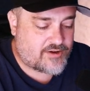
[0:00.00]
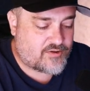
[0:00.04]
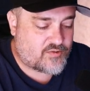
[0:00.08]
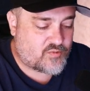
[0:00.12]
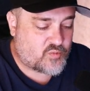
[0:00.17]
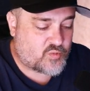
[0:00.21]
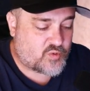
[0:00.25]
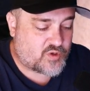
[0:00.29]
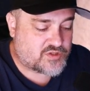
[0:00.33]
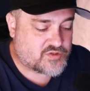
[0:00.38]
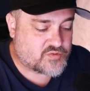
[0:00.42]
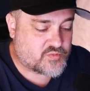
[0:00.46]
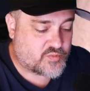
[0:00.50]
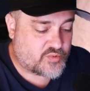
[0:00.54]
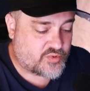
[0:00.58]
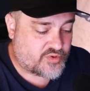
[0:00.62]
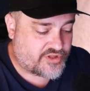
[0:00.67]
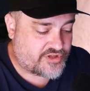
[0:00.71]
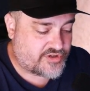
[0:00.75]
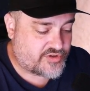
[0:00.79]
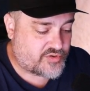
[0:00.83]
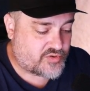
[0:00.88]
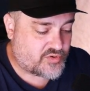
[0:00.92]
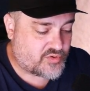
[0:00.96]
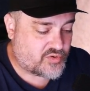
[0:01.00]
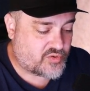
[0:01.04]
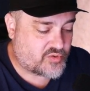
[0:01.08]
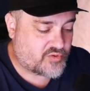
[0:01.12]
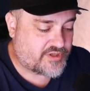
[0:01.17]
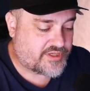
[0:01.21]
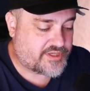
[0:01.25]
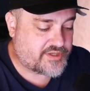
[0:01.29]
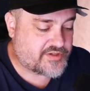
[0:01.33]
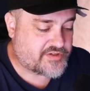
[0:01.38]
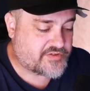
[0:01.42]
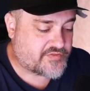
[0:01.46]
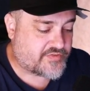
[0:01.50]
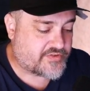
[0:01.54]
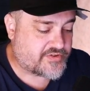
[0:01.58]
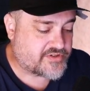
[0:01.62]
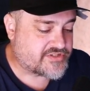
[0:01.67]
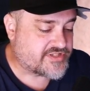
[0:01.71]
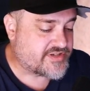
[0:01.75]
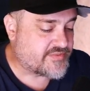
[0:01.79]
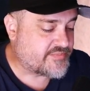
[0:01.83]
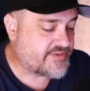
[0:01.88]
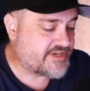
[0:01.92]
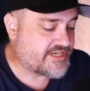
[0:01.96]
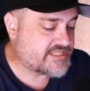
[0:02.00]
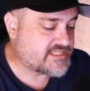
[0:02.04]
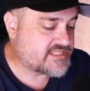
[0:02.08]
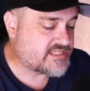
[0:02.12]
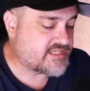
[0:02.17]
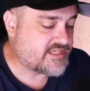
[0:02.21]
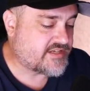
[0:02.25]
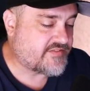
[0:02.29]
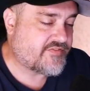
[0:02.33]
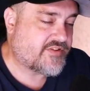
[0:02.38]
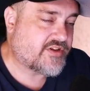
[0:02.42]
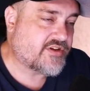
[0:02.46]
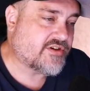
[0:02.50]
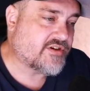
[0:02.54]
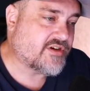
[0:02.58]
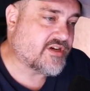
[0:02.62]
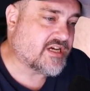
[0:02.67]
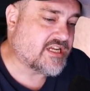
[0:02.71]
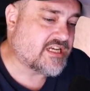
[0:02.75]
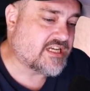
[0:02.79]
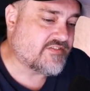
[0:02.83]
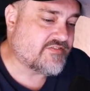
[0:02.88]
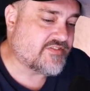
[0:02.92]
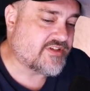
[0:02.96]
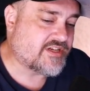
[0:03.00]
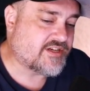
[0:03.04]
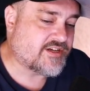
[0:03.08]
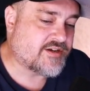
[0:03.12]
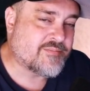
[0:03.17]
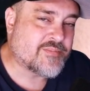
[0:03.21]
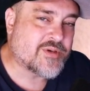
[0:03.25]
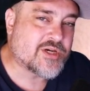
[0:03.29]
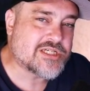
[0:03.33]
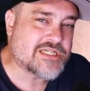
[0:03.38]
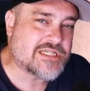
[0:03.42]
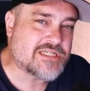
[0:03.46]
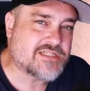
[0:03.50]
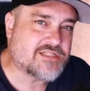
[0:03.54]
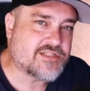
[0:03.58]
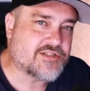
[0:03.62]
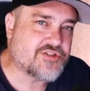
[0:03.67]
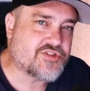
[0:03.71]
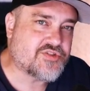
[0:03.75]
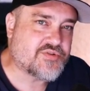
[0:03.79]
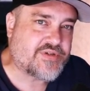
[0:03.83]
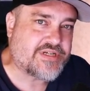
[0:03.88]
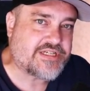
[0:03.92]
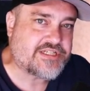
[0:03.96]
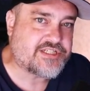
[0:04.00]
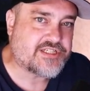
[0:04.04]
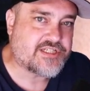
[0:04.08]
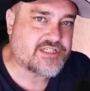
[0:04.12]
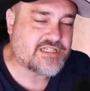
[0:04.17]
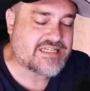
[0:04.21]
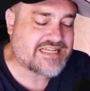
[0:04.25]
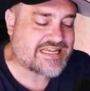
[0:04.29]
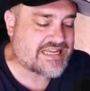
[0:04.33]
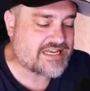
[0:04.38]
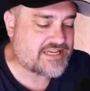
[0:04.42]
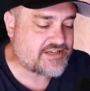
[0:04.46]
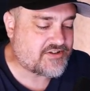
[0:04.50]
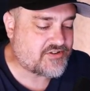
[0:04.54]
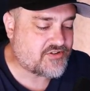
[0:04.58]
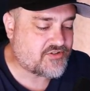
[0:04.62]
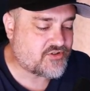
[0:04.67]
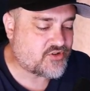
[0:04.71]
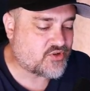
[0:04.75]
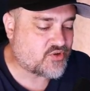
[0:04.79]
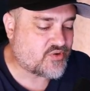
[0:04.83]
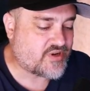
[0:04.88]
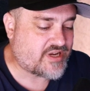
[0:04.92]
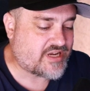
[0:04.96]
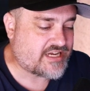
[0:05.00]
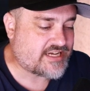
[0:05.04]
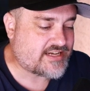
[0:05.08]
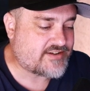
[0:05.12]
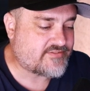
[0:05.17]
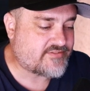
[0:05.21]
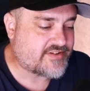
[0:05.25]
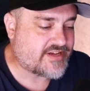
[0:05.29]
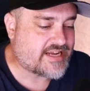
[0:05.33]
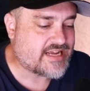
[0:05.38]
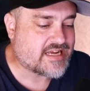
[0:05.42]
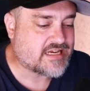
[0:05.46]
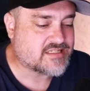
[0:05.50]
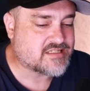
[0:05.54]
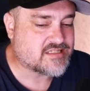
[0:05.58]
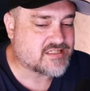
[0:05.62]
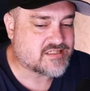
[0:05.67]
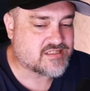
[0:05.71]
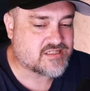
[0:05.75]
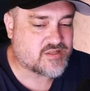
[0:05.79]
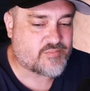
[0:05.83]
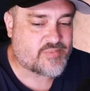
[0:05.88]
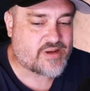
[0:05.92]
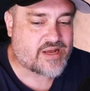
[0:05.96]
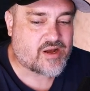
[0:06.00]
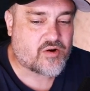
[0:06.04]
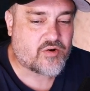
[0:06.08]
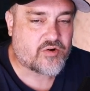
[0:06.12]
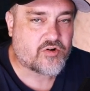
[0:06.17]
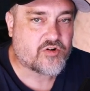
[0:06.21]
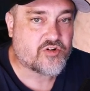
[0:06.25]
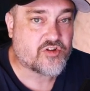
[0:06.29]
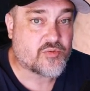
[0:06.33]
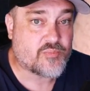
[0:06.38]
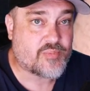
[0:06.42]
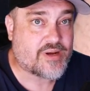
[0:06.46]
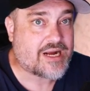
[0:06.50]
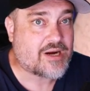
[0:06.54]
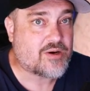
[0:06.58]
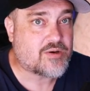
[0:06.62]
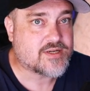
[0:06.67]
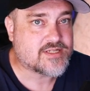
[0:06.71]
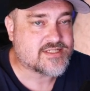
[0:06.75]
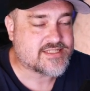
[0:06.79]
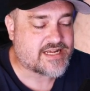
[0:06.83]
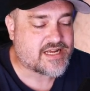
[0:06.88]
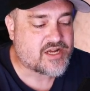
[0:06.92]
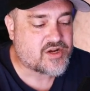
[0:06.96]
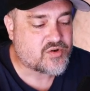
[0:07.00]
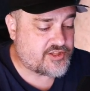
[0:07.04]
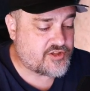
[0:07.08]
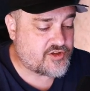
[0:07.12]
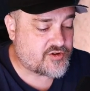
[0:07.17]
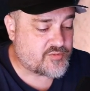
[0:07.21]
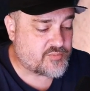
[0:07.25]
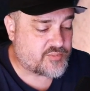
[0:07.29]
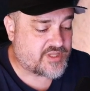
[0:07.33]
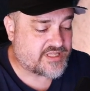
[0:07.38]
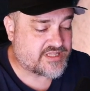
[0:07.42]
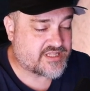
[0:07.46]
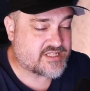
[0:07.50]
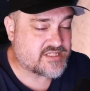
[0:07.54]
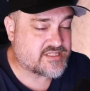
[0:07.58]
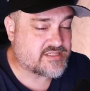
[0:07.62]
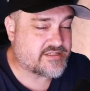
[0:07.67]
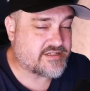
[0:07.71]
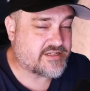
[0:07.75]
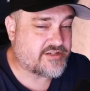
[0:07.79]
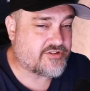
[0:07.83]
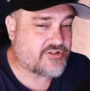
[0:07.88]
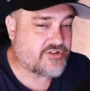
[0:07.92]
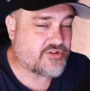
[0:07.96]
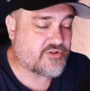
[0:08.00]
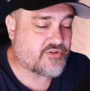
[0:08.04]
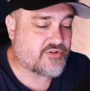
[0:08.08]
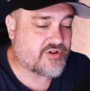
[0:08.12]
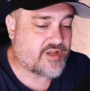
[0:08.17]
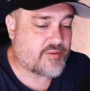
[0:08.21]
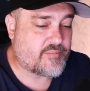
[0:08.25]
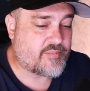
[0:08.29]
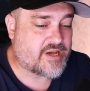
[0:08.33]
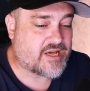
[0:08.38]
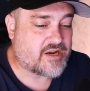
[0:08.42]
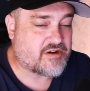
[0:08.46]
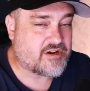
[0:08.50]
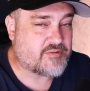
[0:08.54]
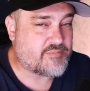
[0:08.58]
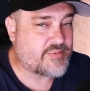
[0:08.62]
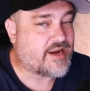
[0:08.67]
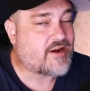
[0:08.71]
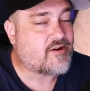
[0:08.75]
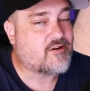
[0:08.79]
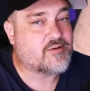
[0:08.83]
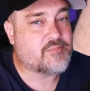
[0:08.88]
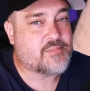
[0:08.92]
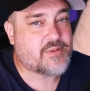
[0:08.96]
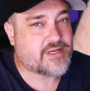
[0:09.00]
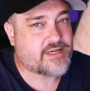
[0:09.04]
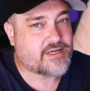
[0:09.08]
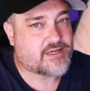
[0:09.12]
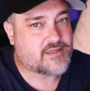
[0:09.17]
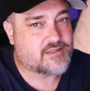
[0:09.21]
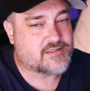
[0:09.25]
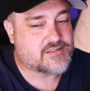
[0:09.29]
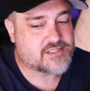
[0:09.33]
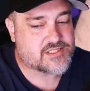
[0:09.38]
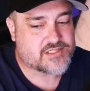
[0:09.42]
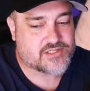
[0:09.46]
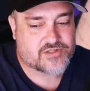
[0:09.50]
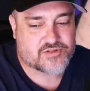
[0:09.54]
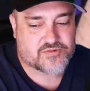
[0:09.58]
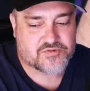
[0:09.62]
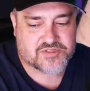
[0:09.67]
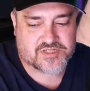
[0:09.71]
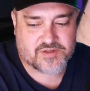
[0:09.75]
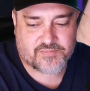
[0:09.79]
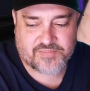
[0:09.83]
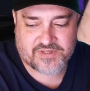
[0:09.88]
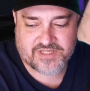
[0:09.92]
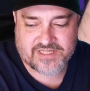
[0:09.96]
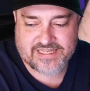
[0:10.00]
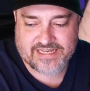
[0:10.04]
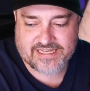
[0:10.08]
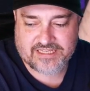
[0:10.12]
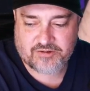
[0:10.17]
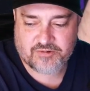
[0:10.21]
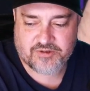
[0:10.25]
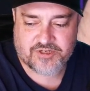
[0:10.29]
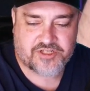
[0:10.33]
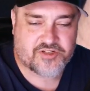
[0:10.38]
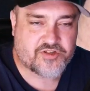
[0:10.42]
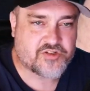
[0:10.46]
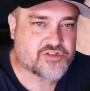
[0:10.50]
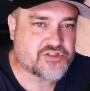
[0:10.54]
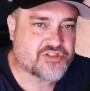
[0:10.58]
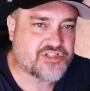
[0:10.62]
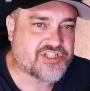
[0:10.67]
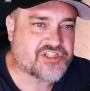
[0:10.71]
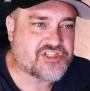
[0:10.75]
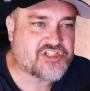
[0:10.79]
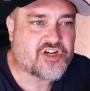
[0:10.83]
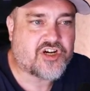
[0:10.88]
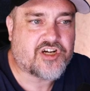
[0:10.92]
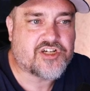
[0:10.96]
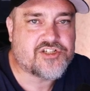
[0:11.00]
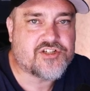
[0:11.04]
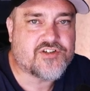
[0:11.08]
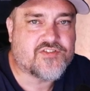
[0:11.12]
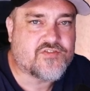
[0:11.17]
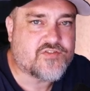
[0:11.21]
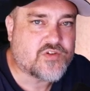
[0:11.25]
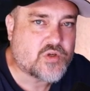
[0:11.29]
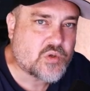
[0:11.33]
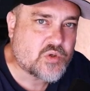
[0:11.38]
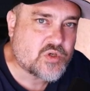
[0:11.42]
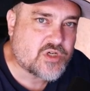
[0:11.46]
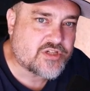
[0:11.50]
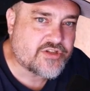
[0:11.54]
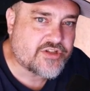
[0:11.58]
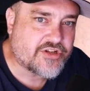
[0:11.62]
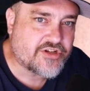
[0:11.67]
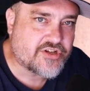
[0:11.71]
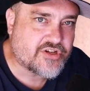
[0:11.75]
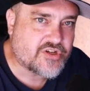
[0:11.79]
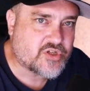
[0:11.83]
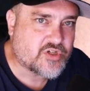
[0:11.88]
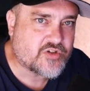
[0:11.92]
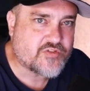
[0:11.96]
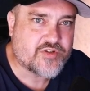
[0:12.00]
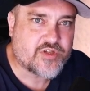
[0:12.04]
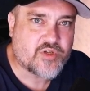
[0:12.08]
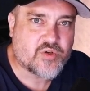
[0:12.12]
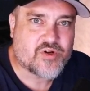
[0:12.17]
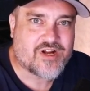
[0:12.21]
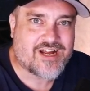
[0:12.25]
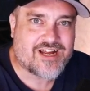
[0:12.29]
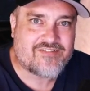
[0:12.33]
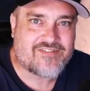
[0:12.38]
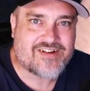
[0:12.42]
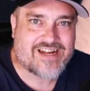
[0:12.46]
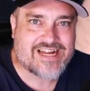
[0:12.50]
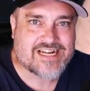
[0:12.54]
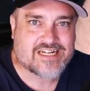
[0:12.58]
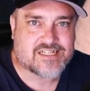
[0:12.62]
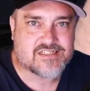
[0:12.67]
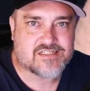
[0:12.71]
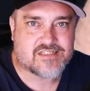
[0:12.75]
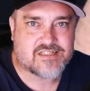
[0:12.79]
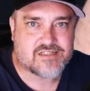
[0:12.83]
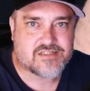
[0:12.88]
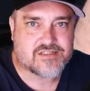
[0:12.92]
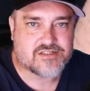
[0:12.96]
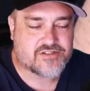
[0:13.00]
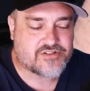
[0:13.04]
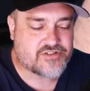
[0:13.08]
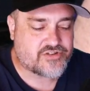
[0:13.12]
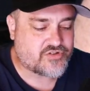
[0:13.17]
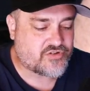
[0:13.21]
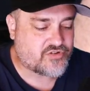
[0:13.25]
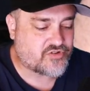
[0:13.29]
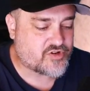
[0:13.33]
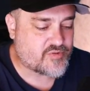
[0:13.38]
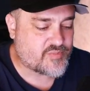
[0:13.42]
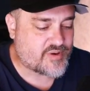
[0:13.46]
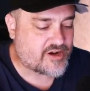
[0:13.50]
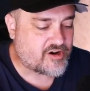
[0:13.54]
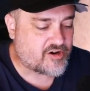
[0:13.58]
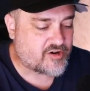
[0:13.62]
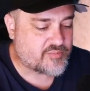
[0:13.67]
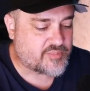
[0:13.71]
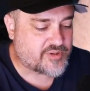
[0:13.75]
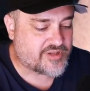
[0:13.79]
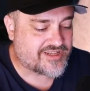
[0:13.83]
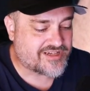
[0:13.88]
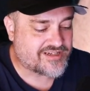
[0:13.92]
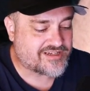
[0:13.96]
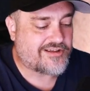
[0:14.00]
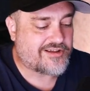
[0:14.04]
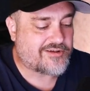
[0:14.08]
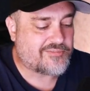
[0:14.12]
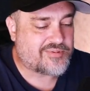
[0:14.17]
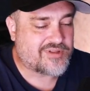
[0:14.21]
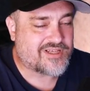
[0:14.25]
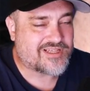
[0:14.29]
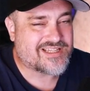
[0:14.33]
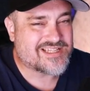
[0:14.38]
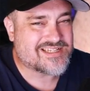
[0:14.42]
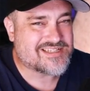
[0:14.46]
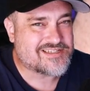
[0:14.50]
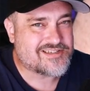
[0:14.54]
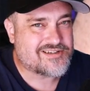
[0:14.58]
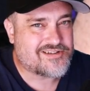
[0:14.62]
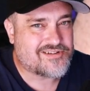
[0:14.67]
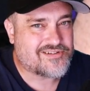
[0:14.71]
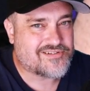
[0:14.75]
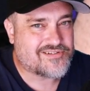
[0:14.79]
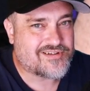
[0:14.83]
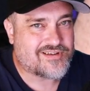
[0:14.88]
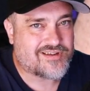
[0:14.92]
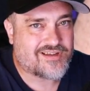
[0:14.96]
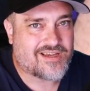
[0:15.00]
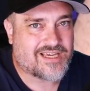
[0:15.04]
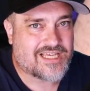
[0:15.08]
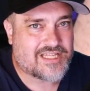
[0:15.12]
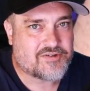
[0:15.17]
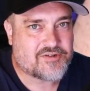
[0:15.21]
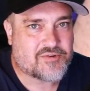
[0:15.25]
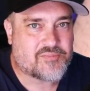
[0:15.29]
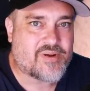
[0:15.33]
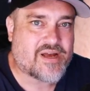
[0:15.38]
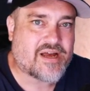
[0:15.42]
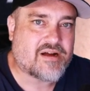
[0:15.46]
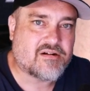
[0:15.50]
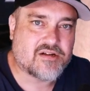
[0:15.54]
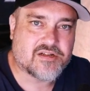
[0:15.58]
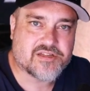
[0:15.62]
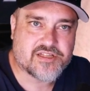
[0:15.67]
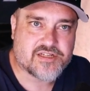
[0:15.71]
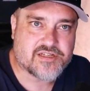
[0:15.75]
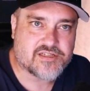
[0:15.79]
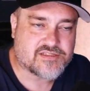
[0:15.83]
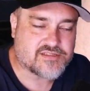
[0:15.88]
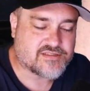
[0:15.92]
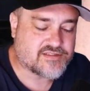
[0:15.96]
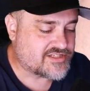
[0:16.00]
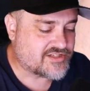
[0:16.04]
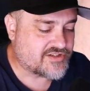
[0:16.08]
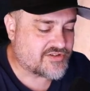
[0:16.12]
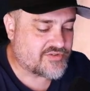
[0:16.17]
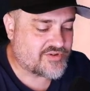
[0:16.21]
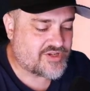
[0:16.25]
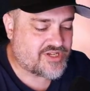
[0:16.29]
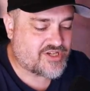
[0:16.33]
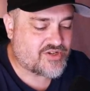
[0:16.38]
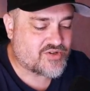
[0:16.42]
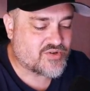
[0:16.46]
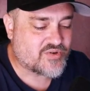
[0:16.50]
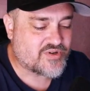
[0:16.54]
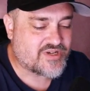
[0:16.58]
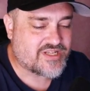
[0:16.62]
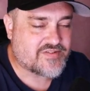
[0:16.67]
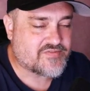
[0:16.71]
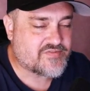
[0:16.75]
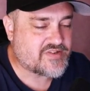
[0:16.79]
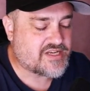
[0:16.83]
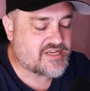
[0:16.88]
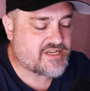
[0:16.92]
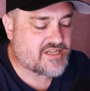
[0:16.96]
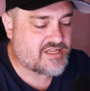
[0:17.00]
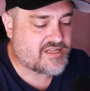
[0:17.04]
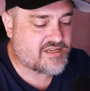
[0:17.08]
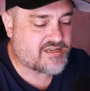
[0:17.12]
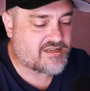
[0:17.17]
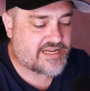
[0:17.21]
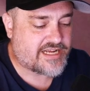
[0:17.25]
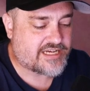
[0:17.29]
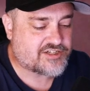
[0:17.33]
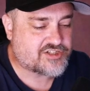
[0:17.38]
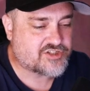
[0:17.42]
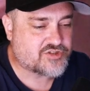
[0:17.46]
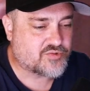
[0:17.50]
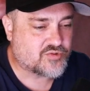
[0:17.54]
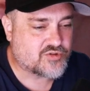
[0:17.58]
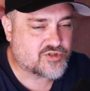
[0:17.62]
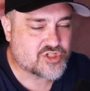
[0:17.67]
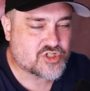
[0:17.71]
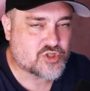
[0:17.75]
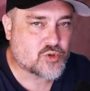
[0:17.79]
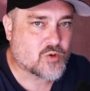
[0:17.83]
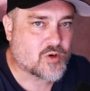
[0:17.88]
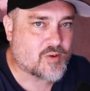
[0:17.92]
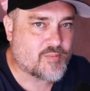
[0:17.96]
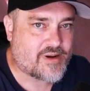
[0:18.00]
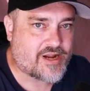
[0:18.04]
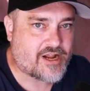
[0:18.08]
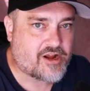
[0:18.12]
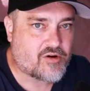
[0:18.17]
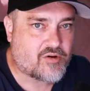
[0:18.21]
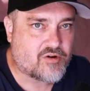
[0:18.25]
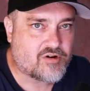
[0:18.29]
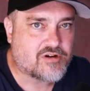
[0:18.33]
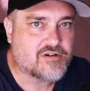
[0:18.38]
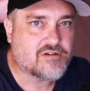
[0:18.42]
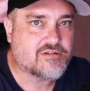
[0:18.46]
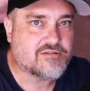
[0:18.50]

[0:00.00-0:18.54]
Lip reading: What's really cool is for some reason, if you're kind of in an emergent situation and you don't have access to power or the power is out, you can plug this into a battery power bank. So something that you would usually charge your phone on the go, if you don't have access to a power plug, you can plug this into it and it would power this. So you don't even need actual shore power,